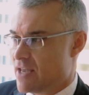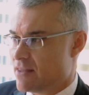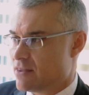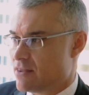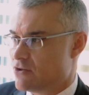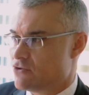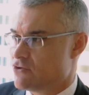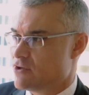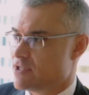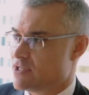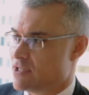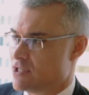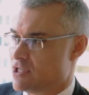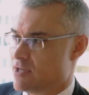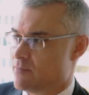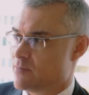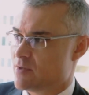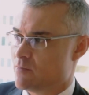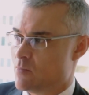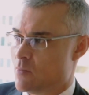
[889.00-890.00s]
At the
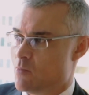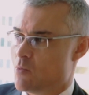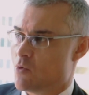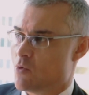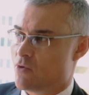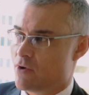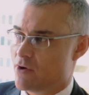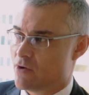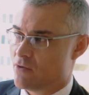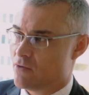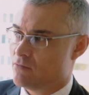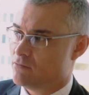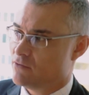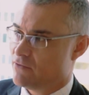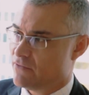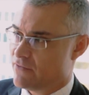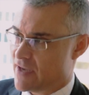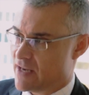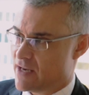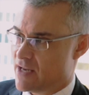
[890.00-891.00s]
Tristan Jepson Memorial
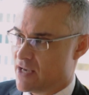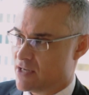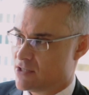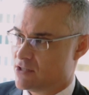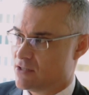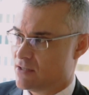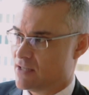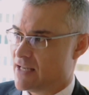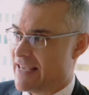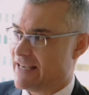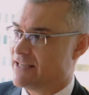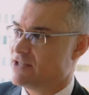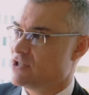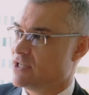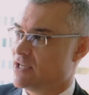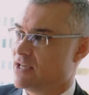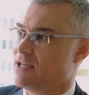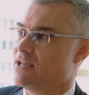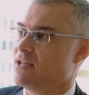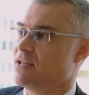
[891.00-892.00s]
Foundation
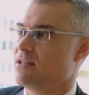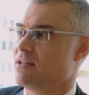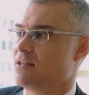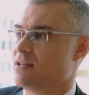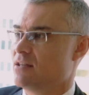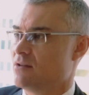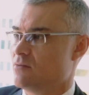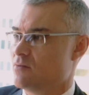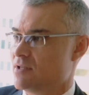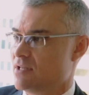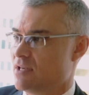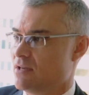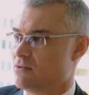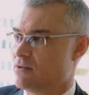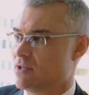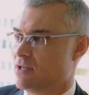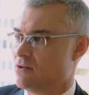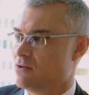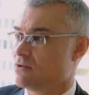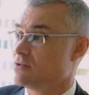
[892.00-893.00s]
lecture that was
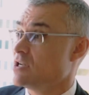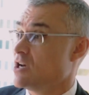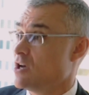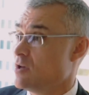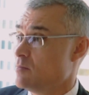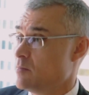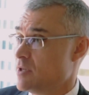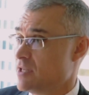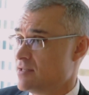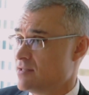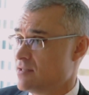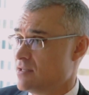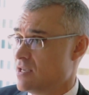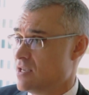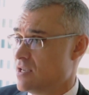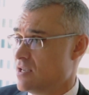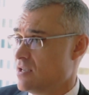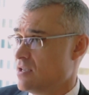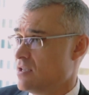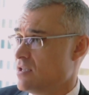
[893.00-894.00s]
held in October
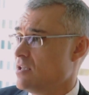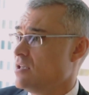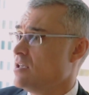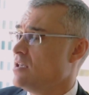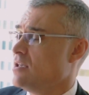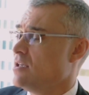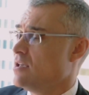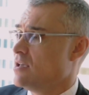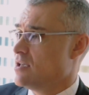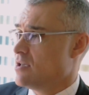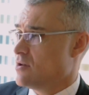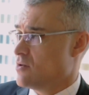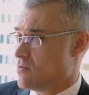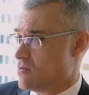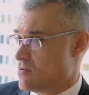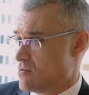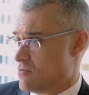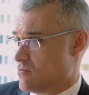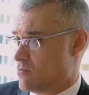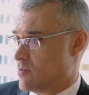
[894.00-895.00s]
this year,
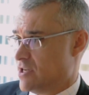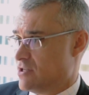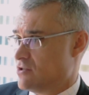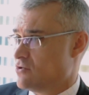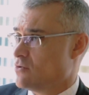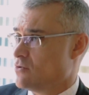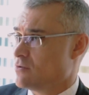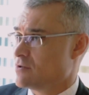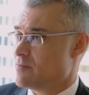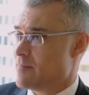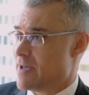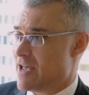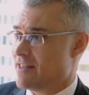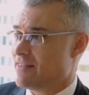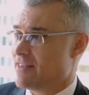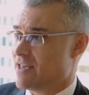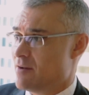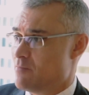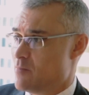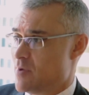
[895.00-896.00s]
we talked
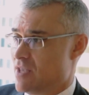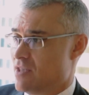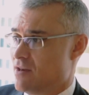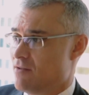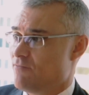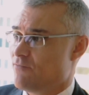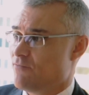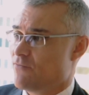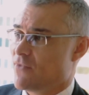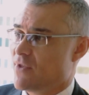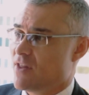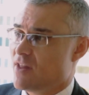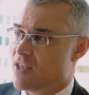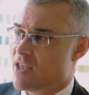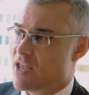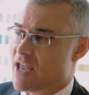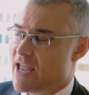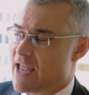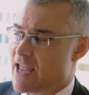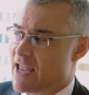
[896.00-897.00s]
about that a bit.
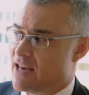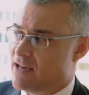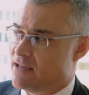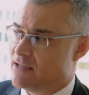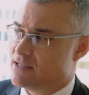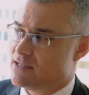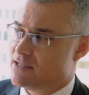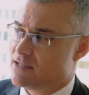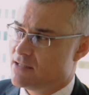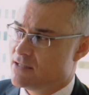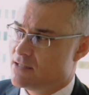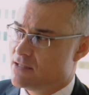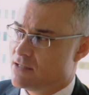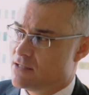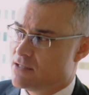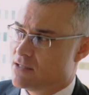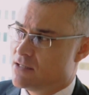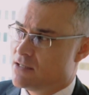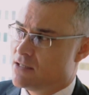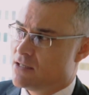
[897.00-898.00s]
And
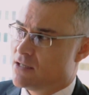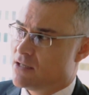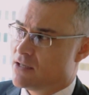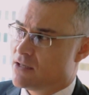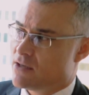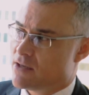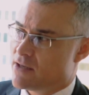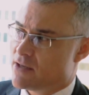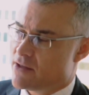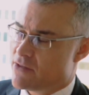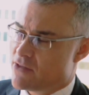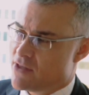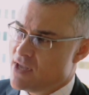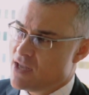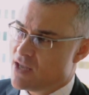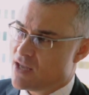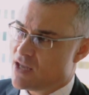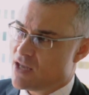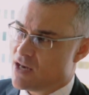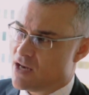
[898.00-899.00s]
I
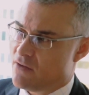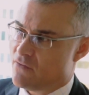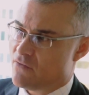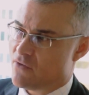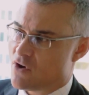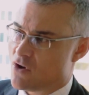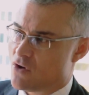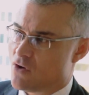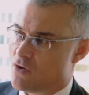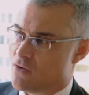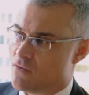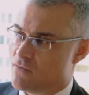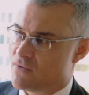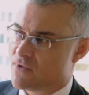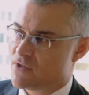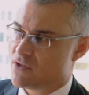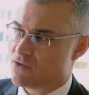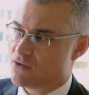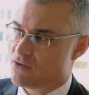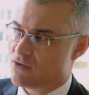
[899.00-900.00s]
think it
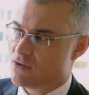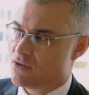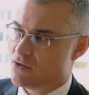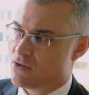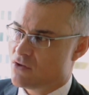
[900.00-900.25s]
involves